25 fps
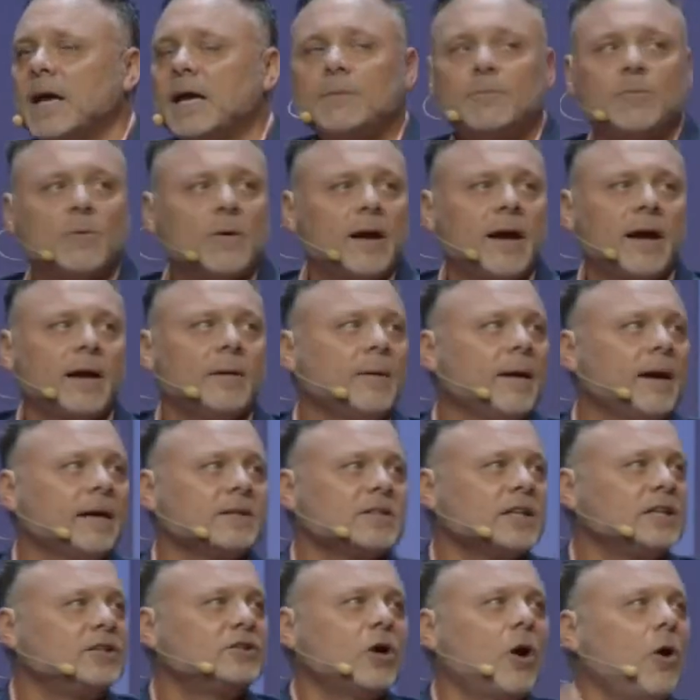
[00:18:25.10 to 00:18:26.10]
Abraham
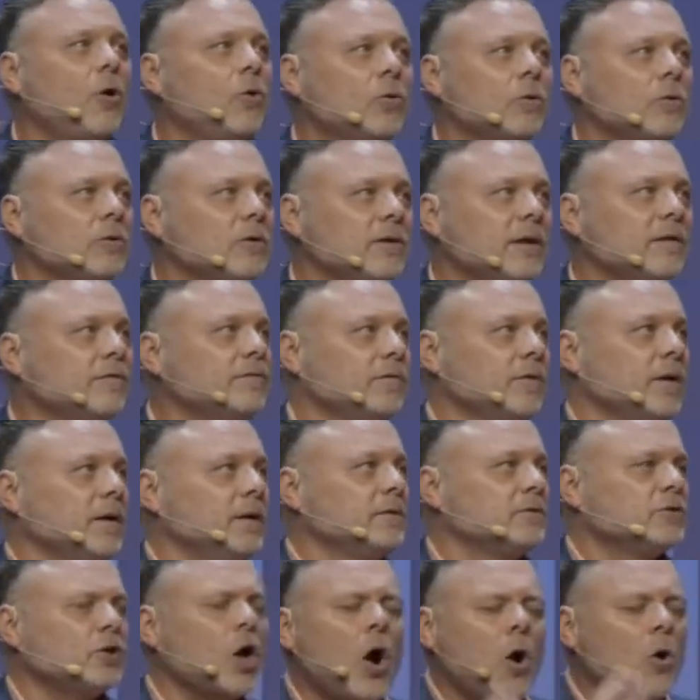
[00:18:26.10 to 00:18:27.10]
has a total
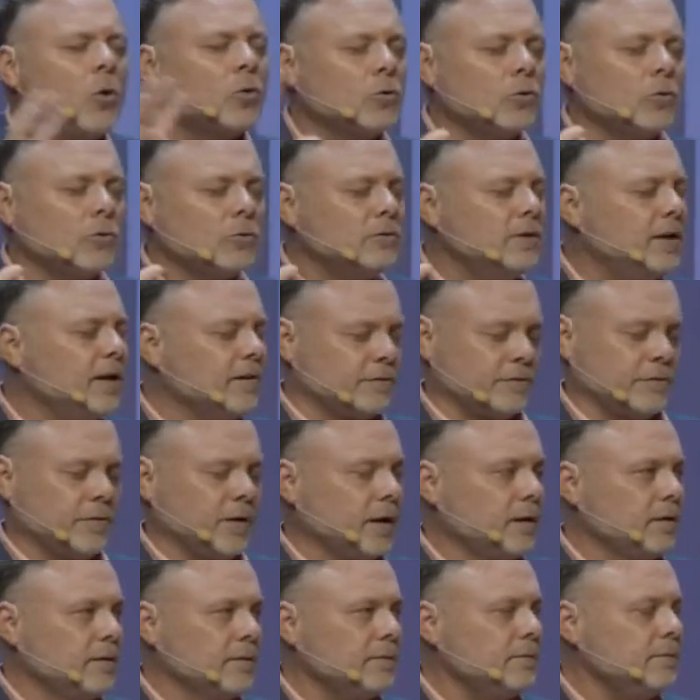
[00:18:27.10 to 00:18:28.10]
different, total
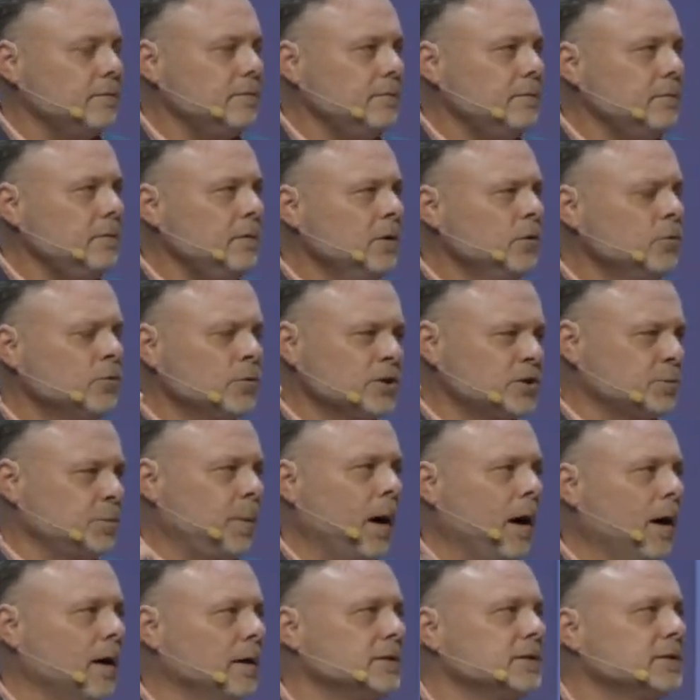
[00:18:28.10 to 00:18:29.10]
different
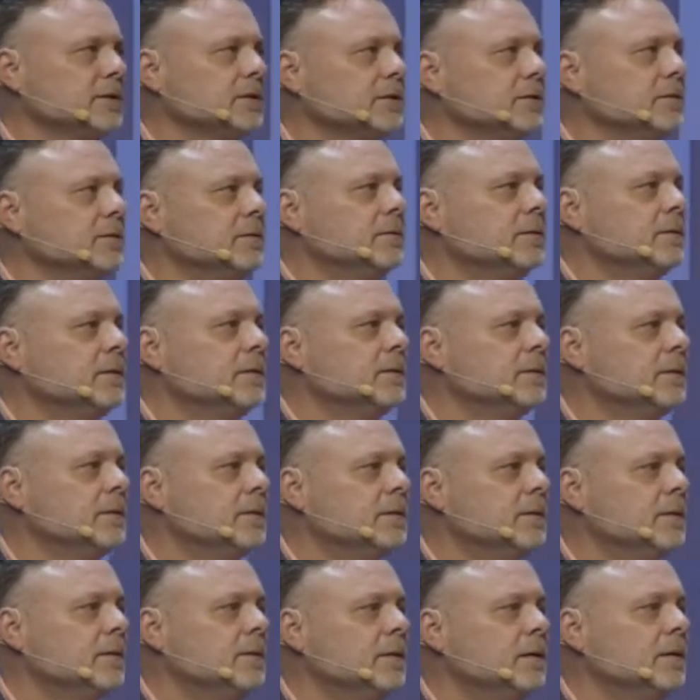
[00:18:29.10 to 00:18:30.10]
response.
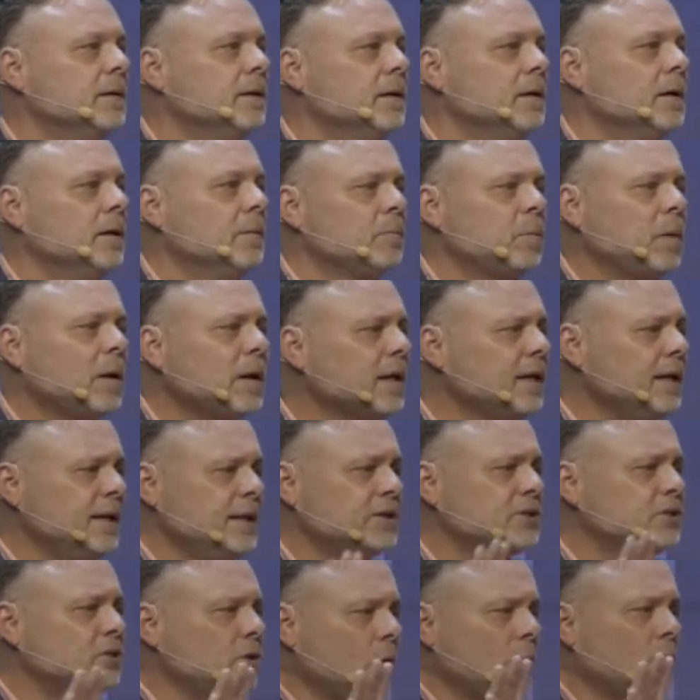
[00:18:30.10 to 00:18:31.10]

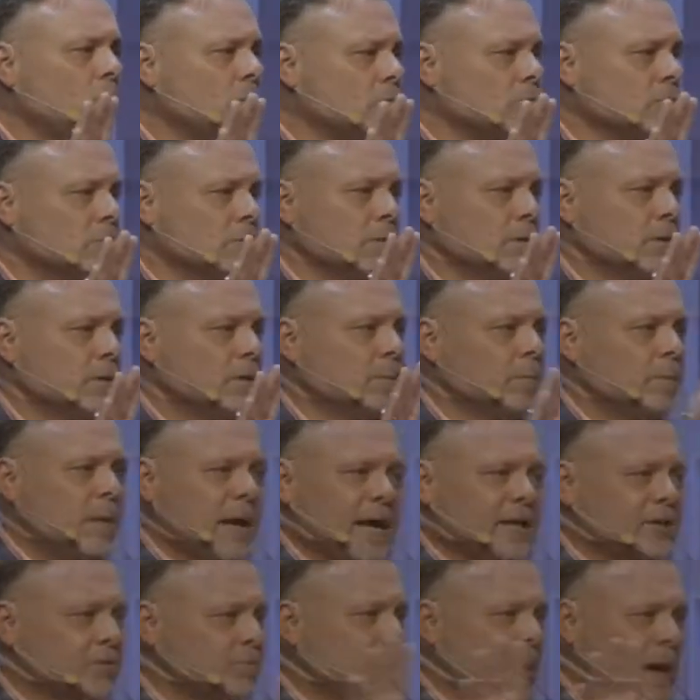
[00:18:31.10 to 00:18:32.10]
Please don't
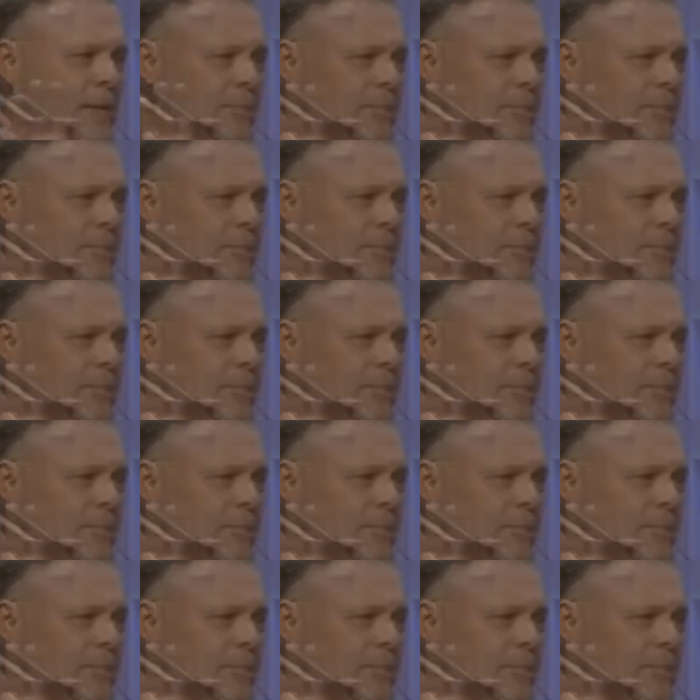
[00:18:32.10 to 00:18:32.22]
pass